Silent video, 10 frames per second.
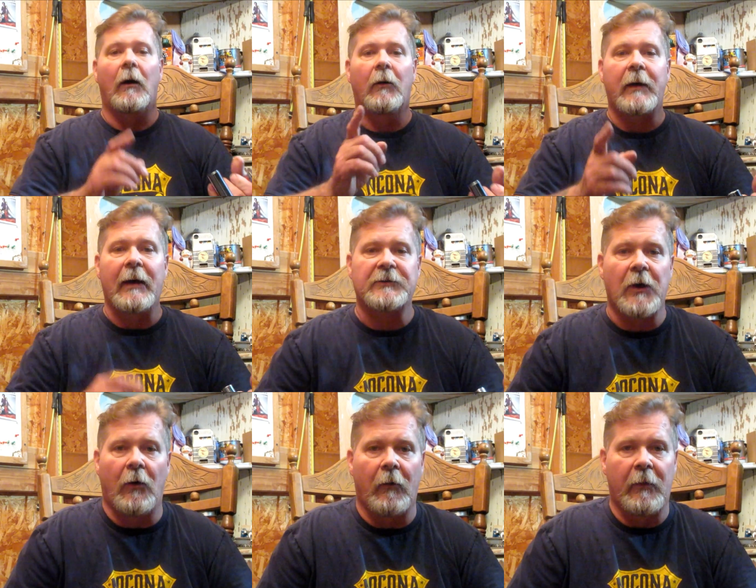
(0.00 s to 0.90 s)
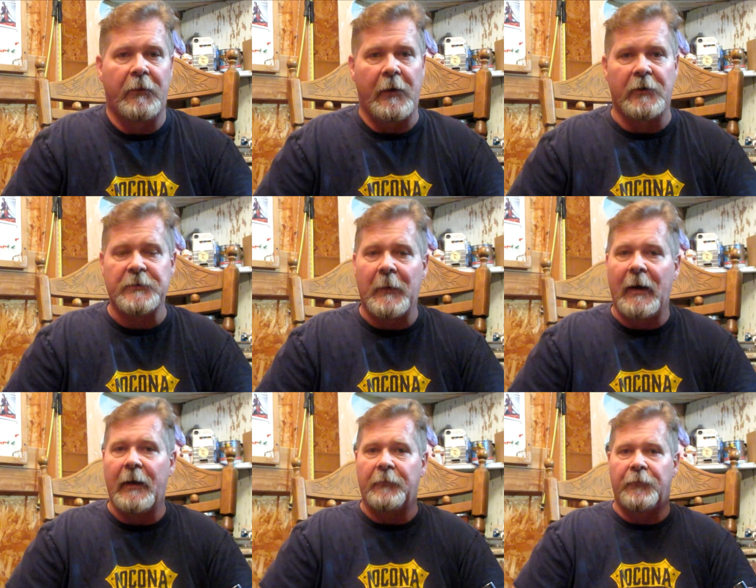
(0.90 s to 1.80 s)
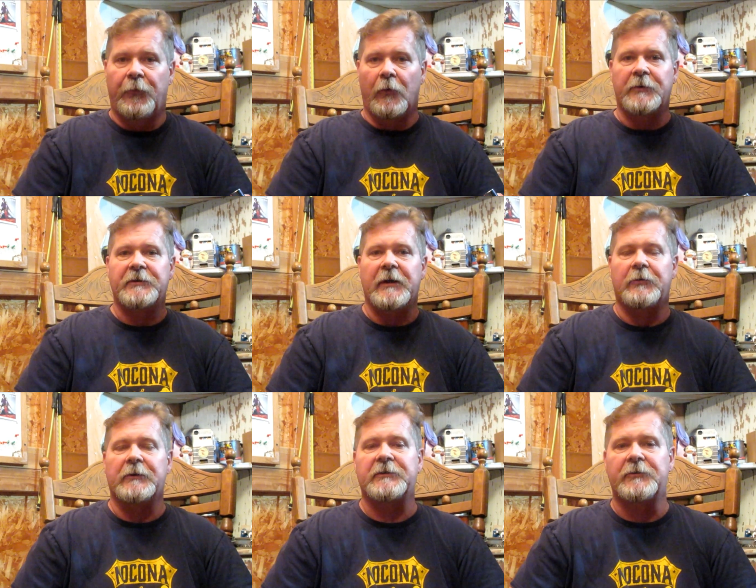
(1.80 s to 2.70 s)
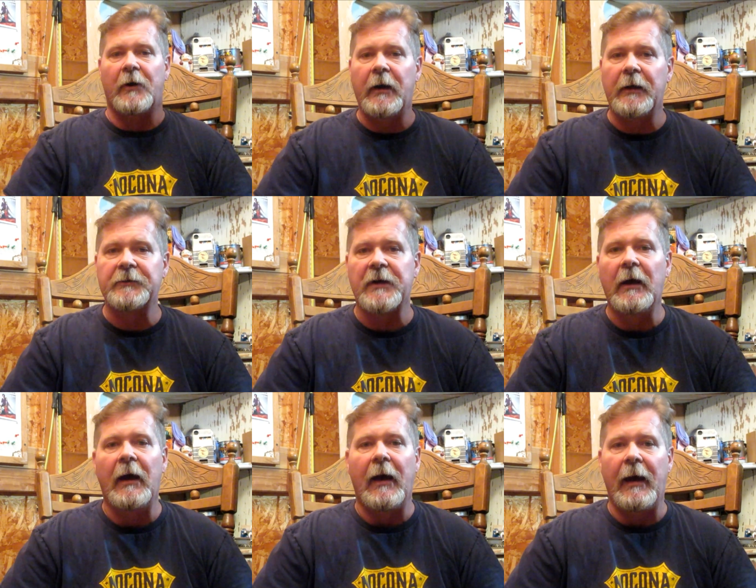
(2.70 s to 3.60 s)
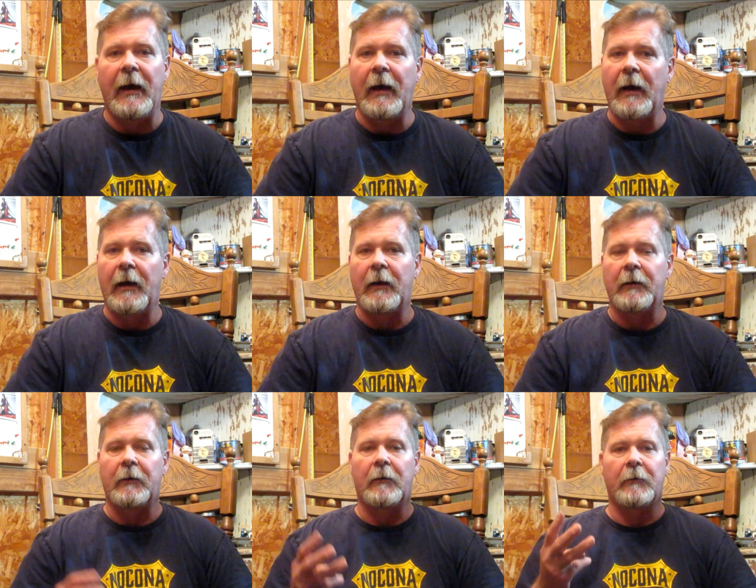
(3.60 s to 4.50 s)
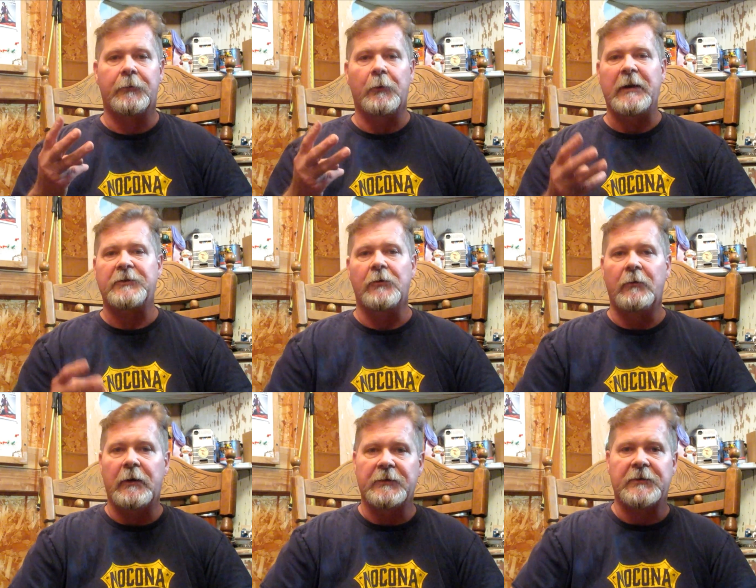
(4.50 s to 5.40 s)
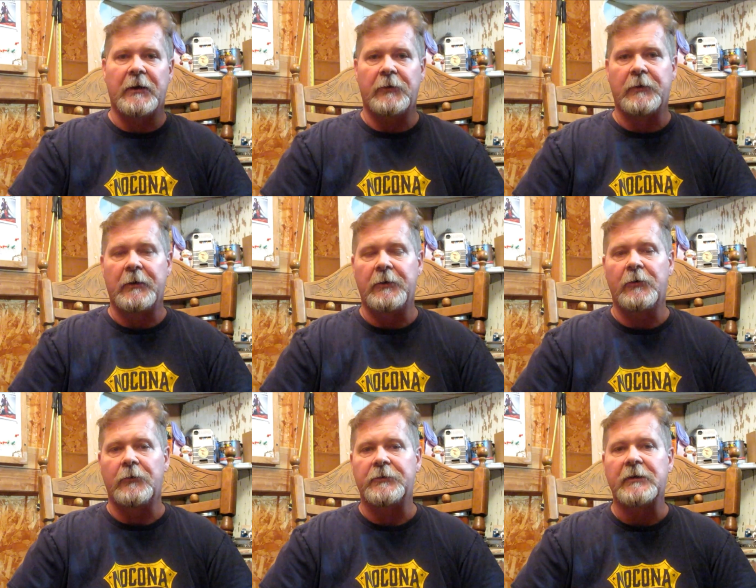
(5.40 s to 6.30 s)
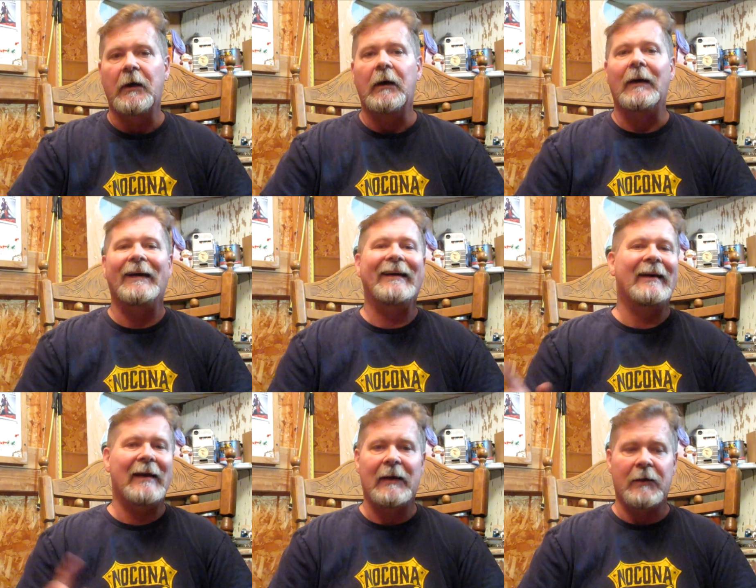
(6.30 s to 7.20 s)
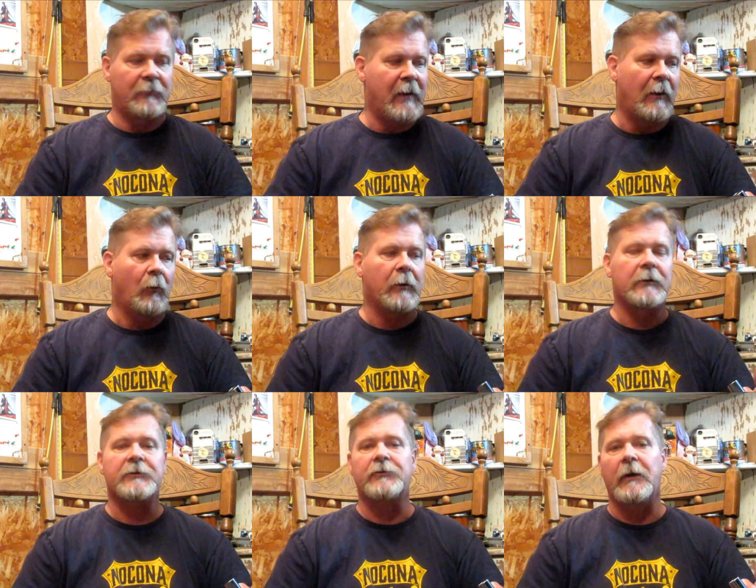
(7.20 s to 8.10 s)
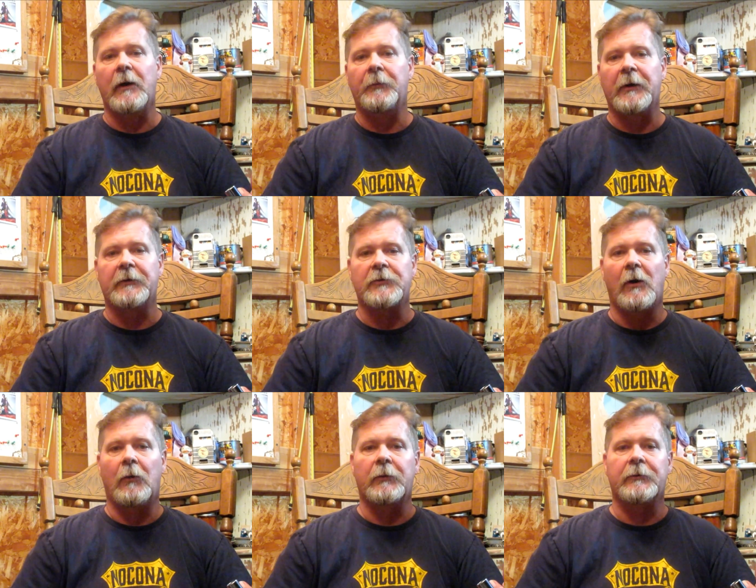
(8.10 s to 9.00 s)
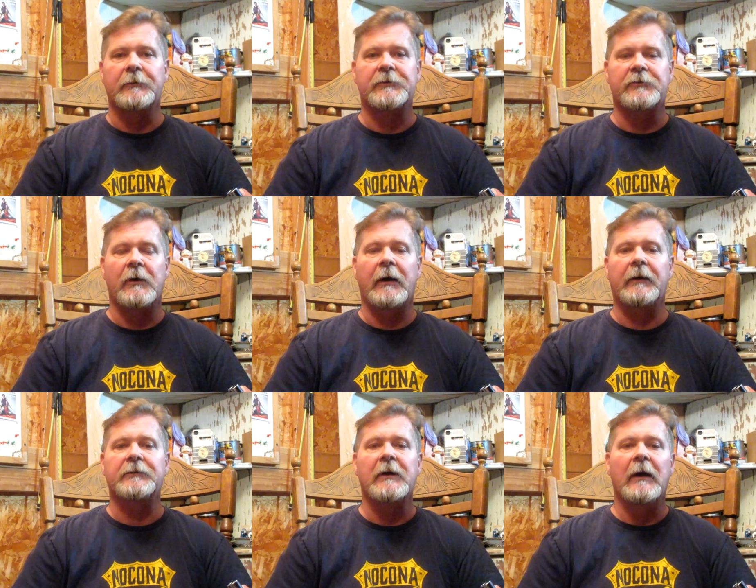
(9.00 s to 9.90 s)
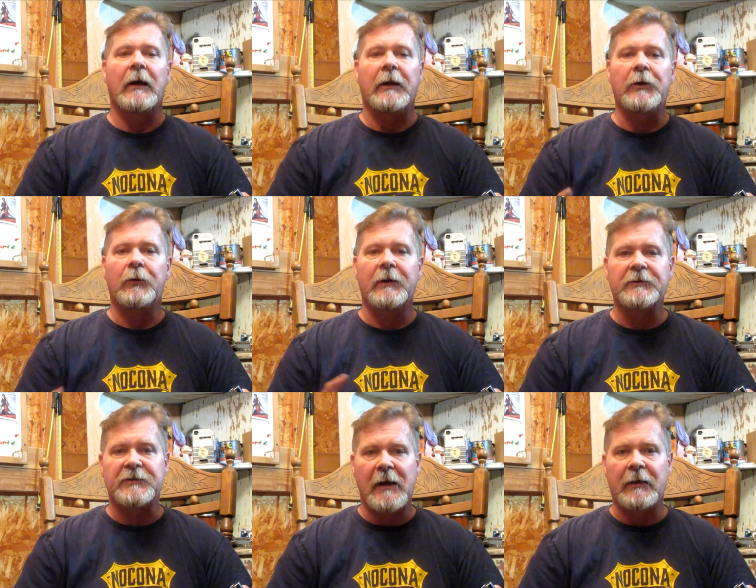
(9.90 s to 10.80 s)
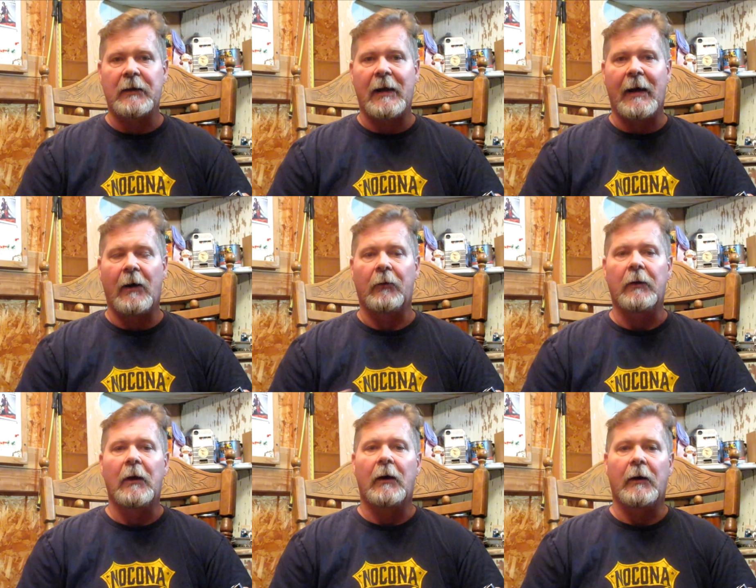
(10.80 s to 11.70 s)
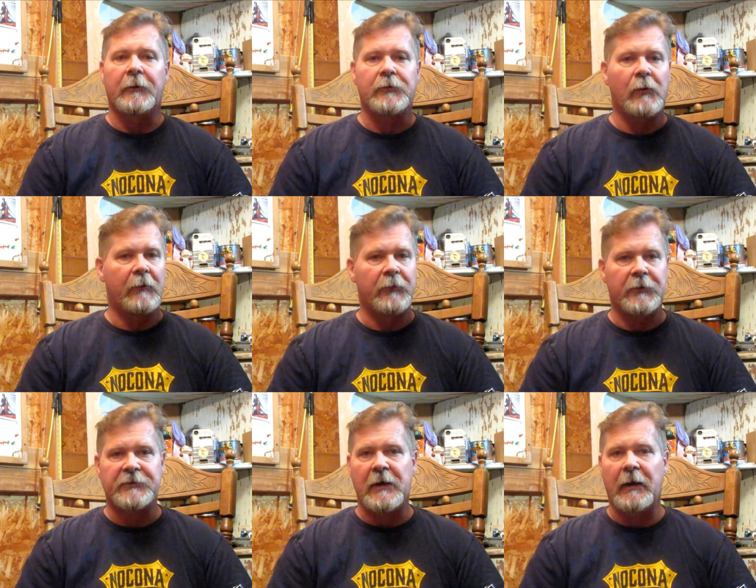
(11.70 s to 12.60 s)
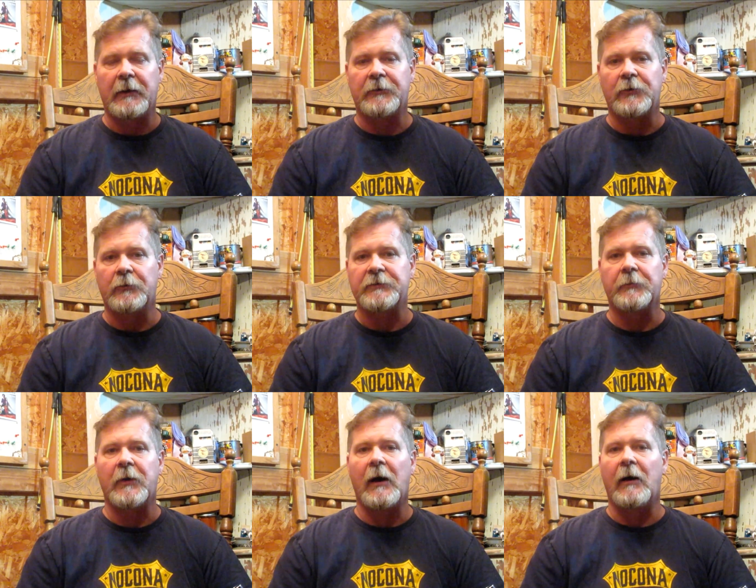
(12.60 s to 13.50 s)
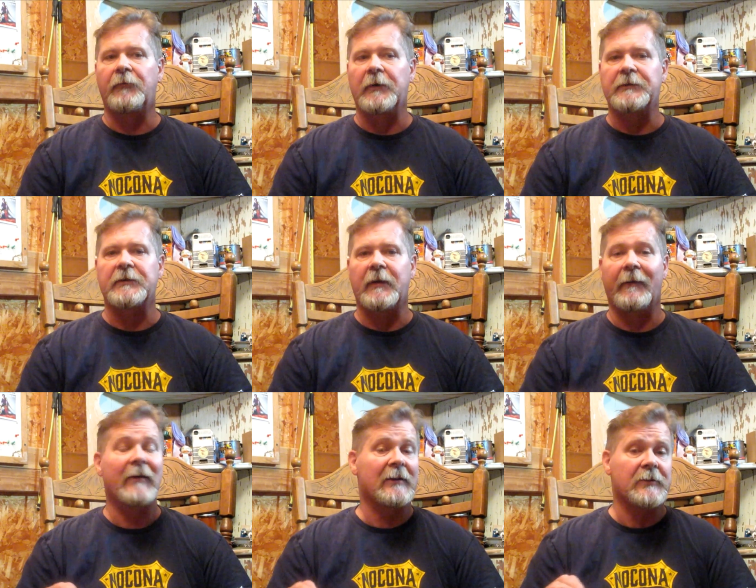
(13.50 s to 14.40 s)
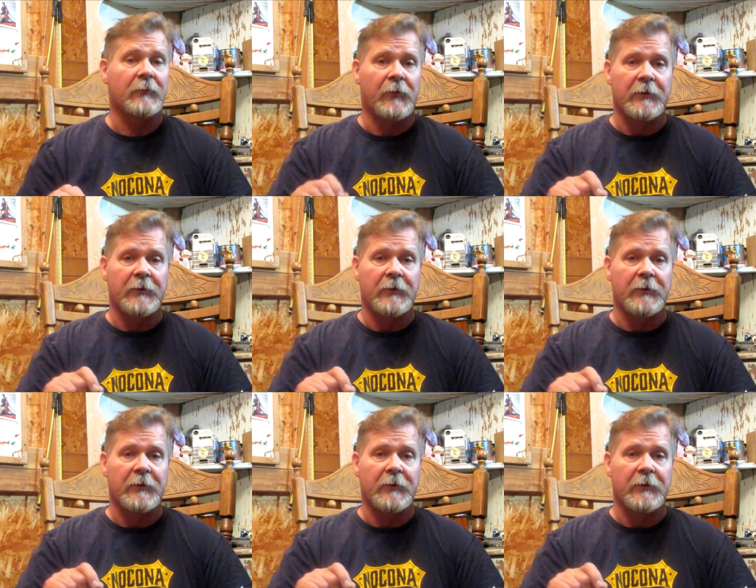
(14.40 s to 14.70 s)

Okay, so there's my four secret strings and three tunings that you can use. In any event, when you string up a guitar with those strings, you can send it out Uh, to whoever you're sending it to with some confidence that they've got some